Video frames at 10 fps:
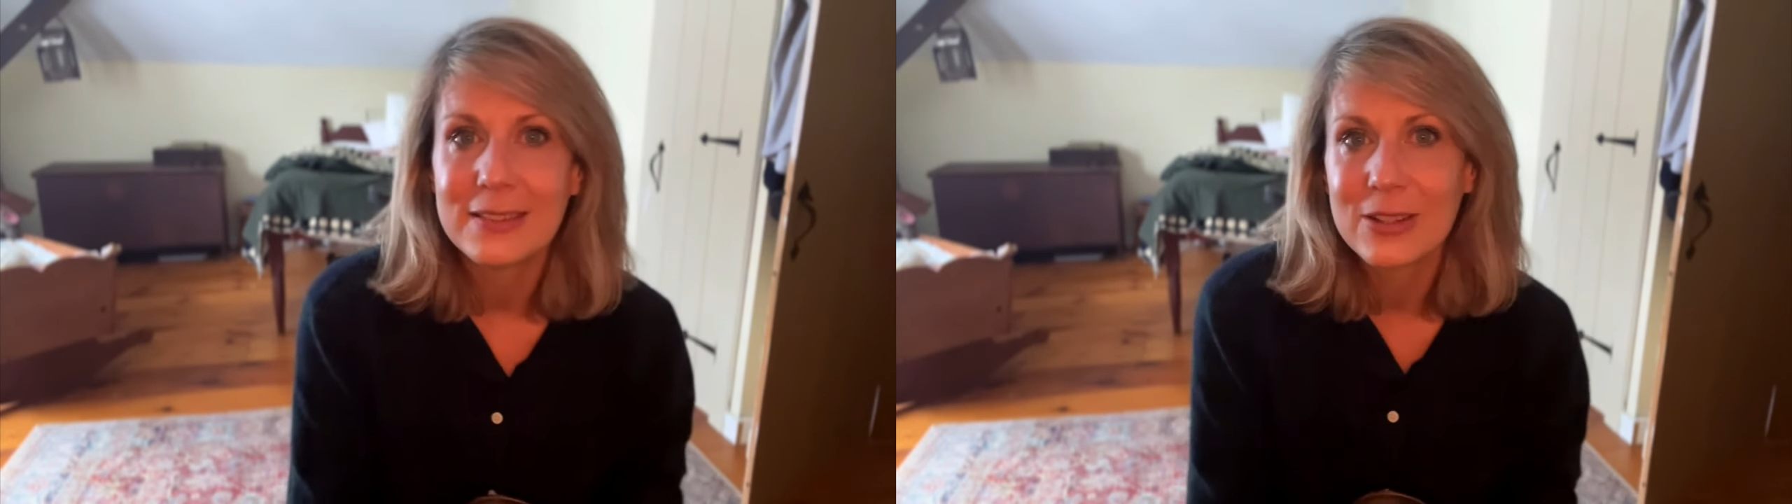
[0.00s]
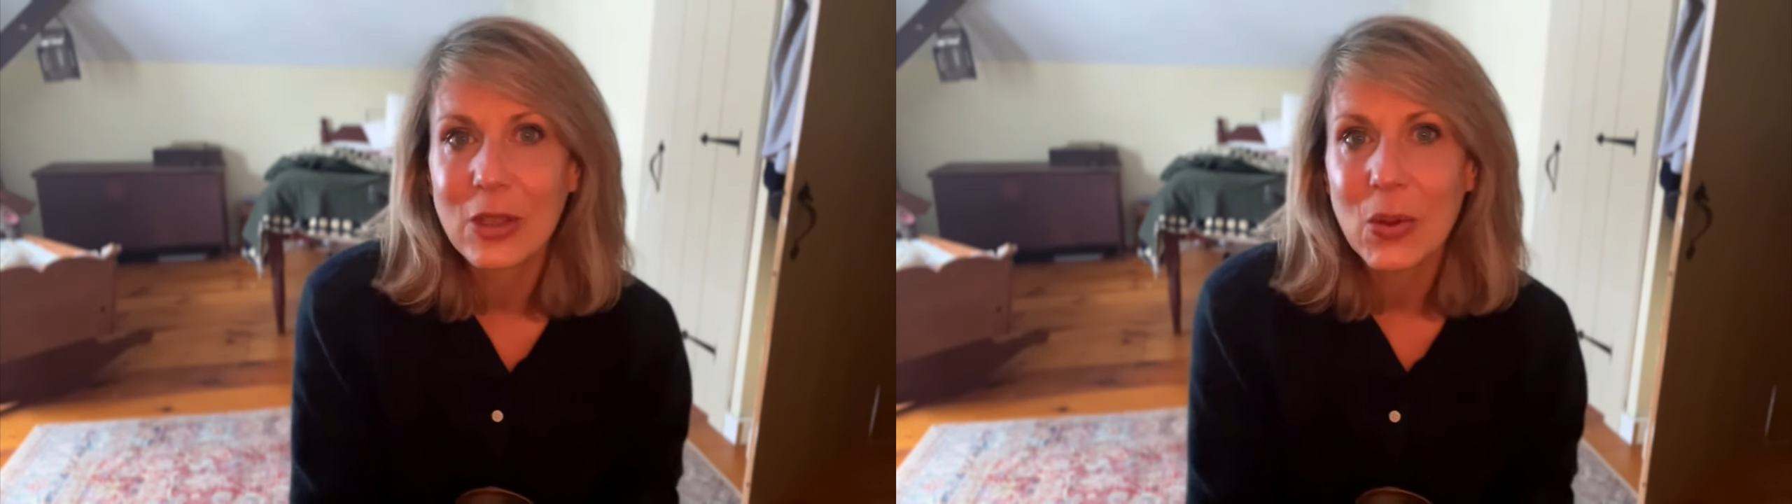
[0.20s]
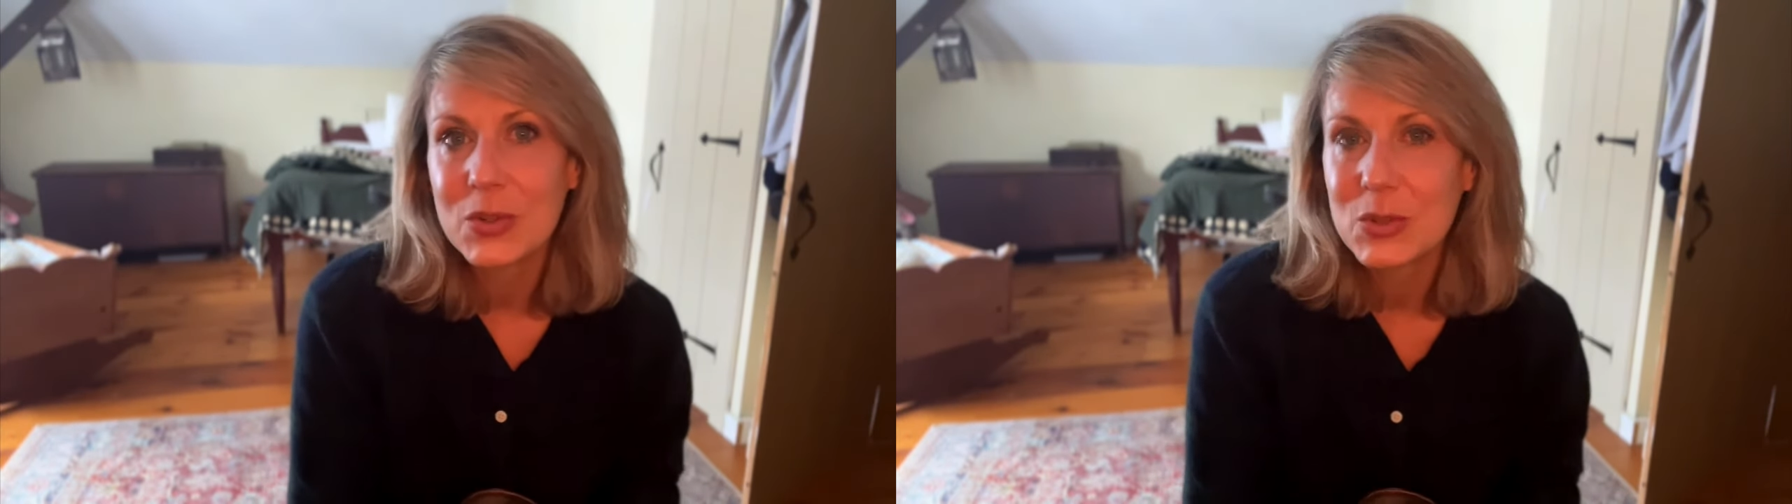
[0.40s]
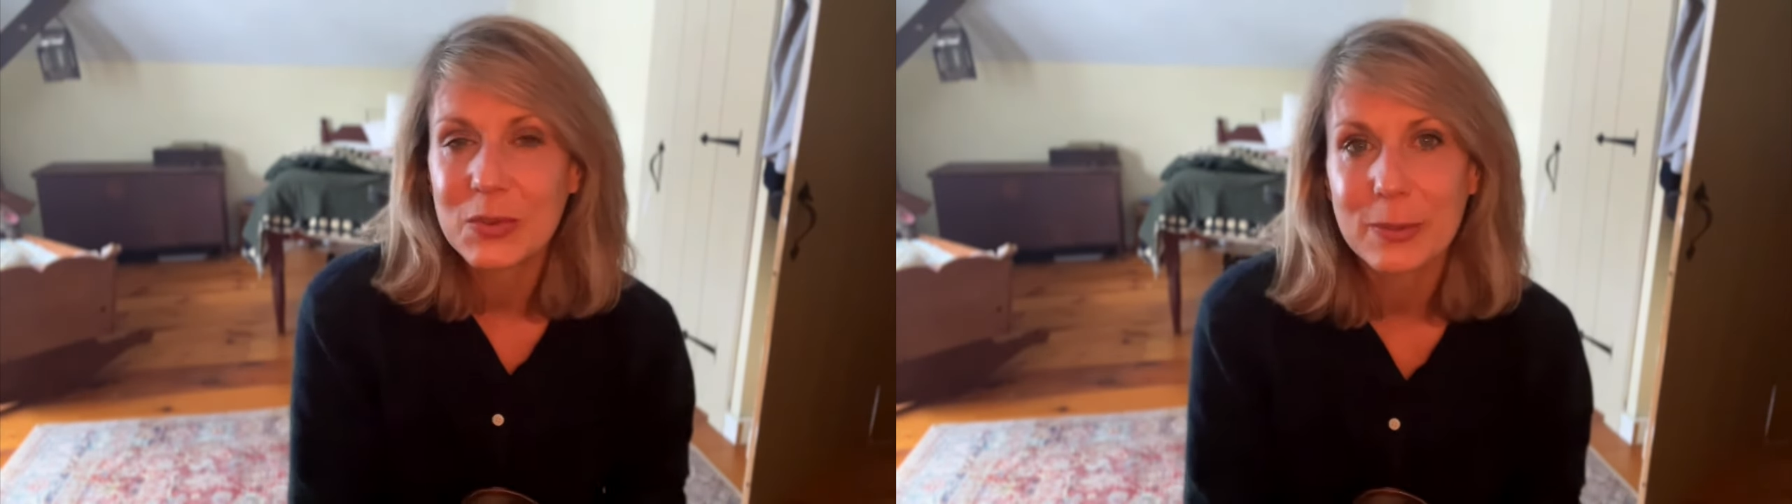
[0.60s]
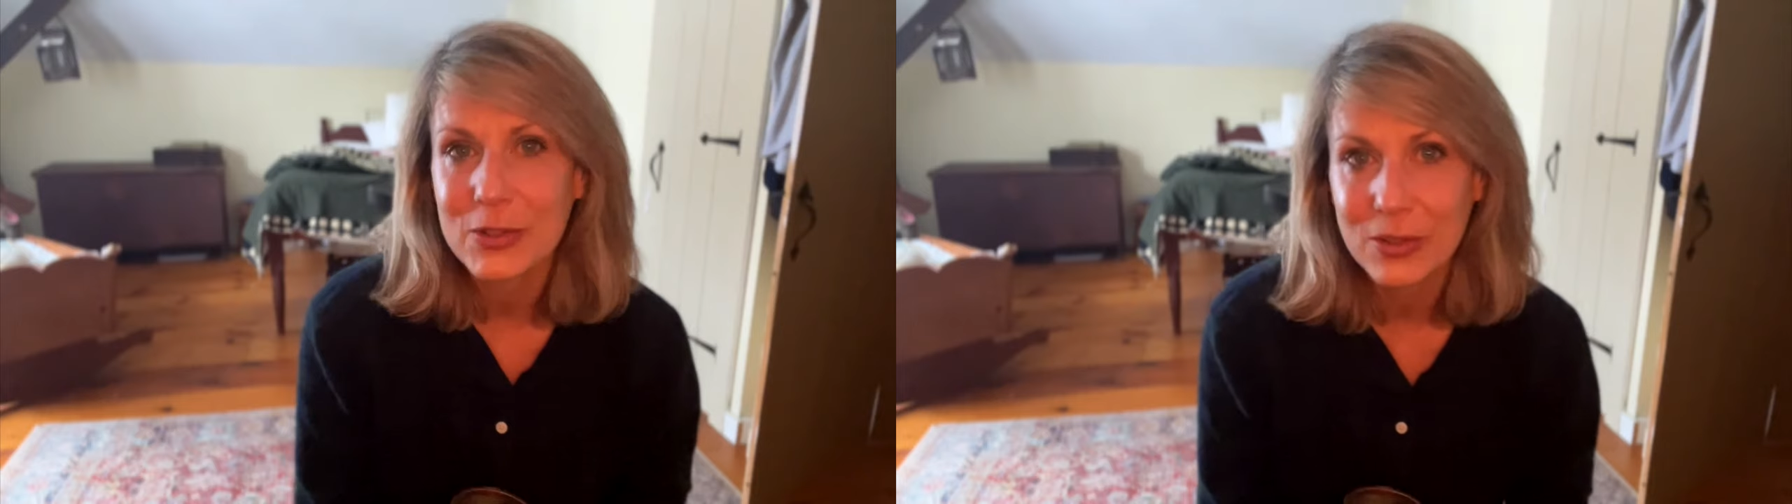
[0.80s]
to go to a
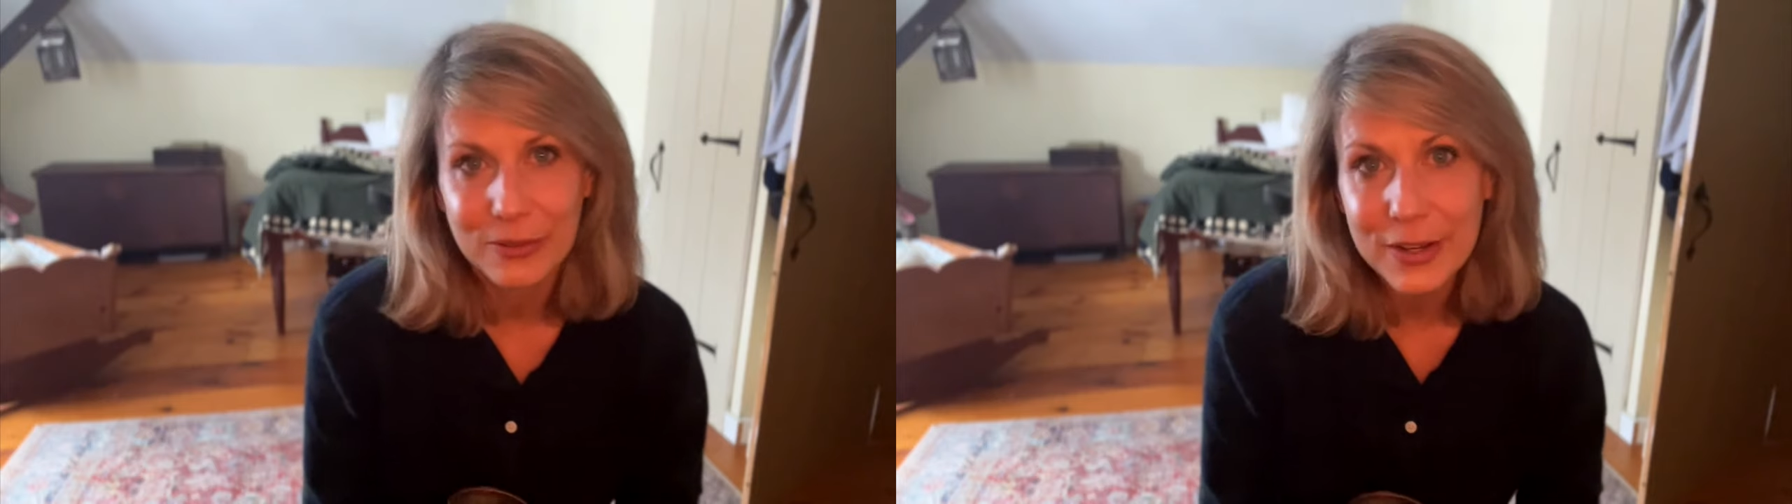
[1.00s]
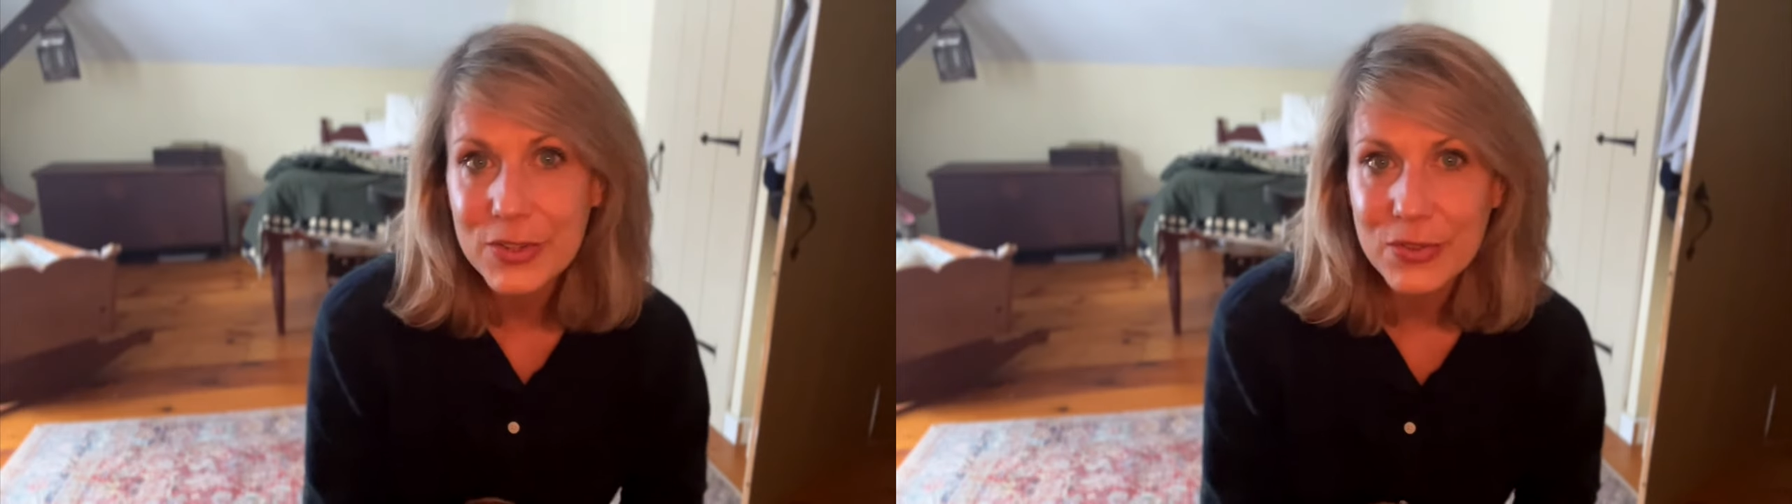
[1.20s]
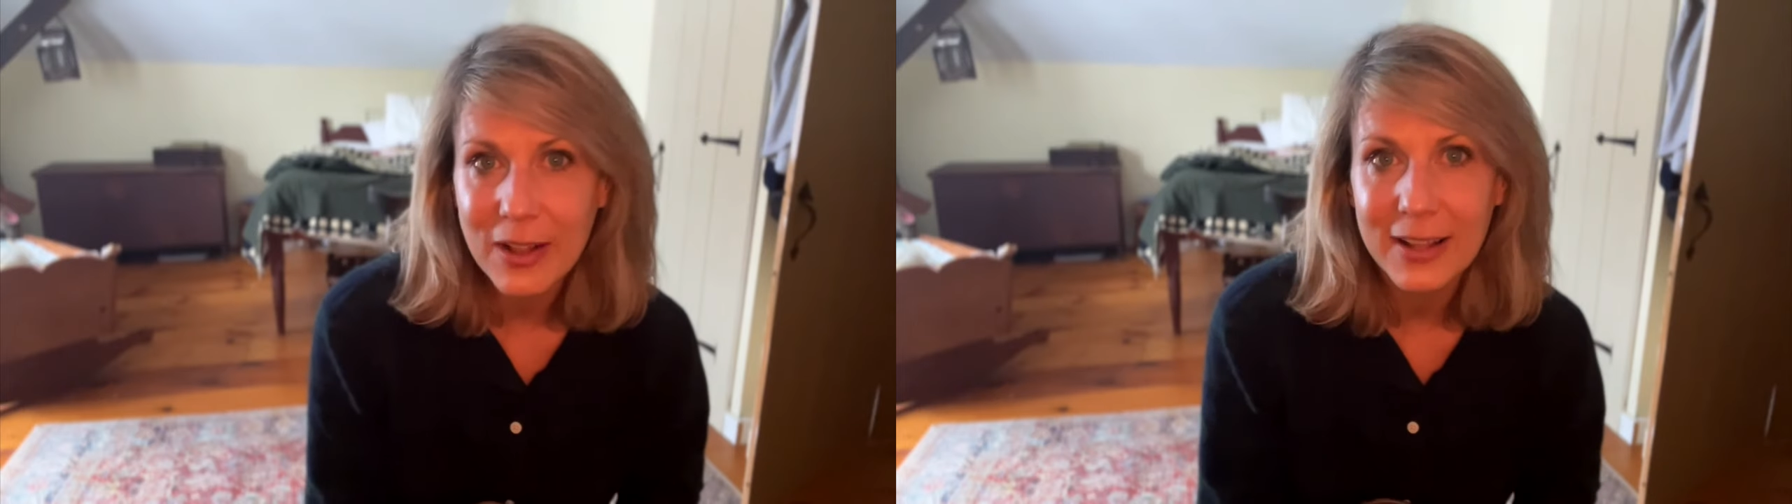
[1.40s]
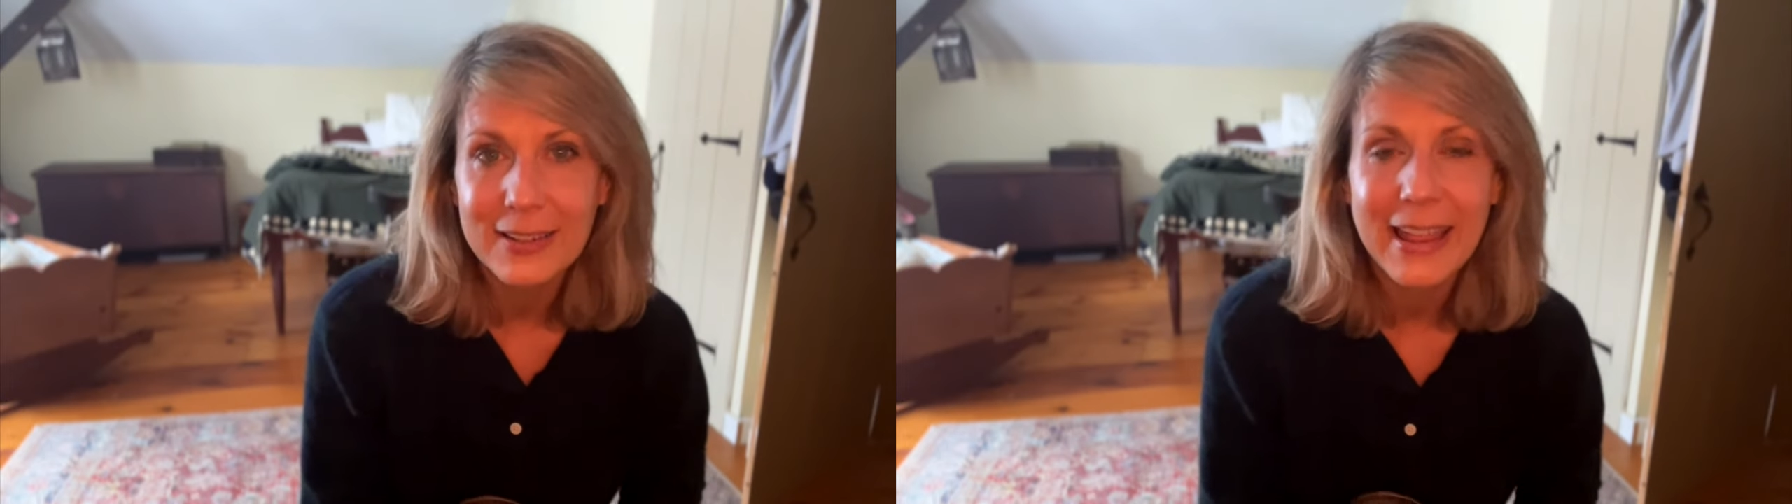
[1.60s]
special restaurant